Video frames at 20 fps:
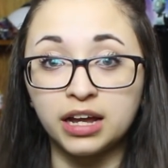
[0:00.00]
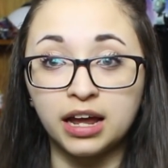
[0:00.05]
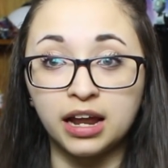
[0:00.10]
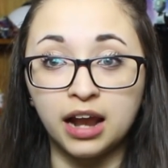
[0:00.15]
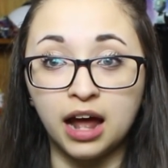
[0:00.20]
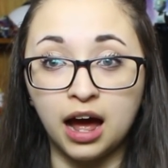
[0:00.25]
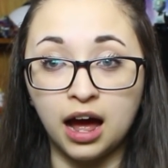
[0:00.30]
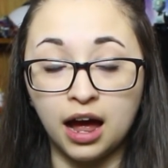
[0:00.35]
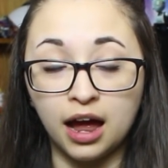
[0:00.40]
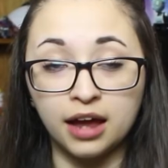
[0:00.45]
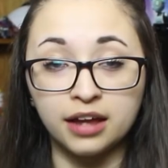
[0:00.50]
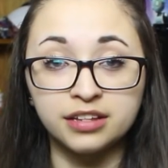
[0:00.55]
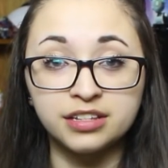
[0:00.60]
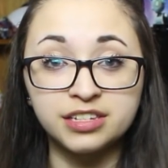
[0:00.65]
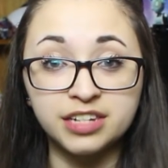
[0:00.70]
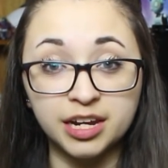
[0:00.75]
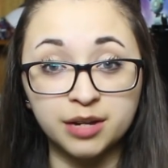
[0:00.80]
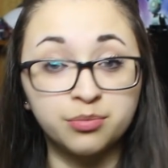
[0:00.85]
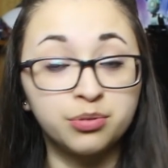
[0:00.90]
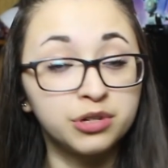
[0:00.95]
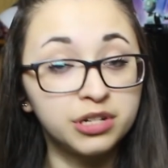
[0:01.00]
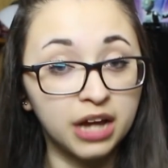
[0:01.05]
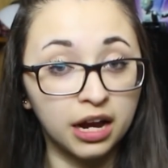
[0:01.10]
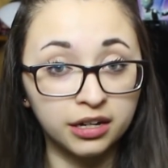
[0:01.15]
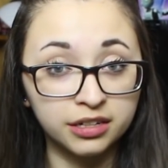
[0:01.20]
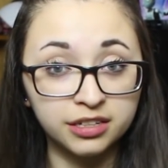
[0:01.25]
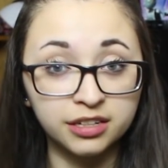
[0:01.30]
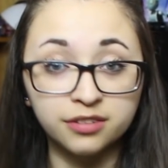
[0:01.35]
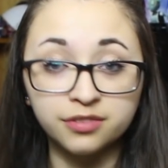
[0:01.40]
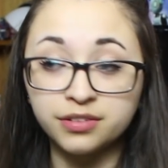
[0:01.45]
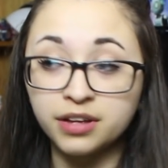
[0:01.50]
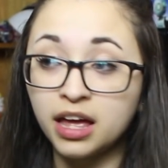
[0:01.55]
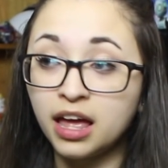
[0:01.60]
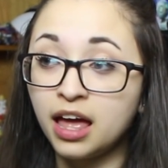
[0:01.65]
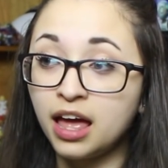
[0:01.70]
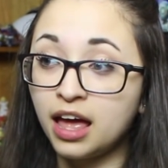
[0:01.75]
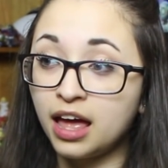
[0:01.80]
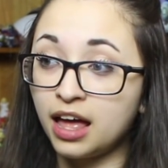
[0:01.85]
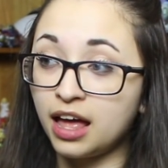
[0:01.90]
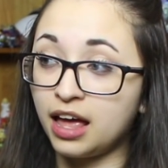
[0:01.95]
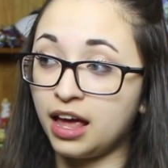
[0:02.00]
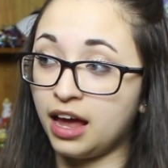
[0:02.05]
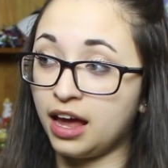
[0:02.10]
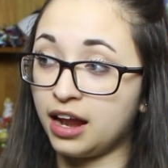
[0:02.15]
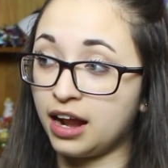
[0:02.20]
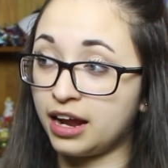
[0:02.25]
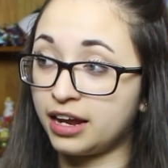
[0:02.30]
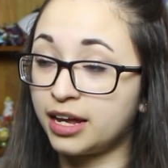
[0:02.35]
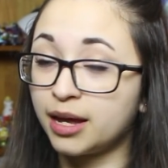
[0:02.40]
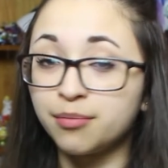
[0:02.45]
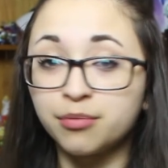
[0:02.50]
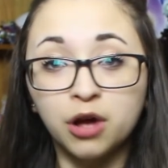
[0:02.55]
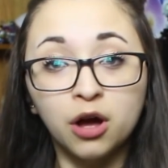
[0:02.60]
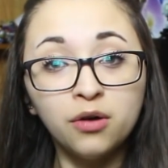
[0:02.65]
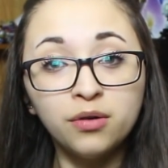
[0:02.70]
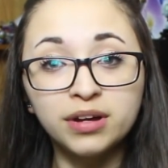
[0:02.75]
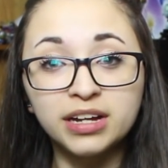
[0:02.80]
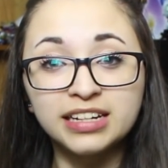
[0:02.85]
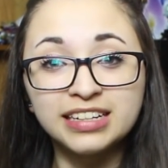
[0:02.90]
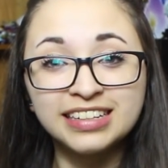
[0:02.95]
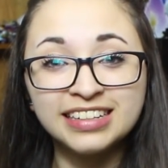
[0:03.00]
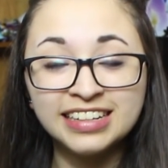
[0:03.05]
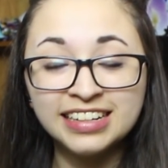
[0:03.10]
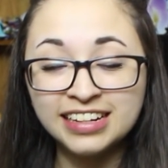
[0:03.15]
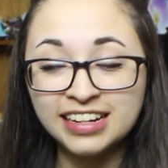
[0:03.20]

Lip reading: and I stayed productive, and I kept going.